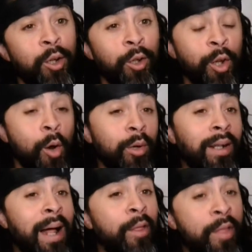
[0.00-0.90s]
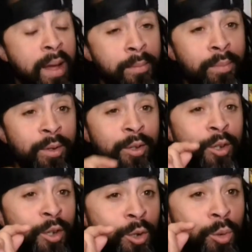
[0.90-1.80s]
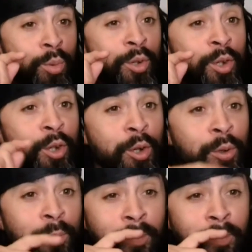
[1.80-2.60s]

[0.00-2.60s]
Don't allow them to use you.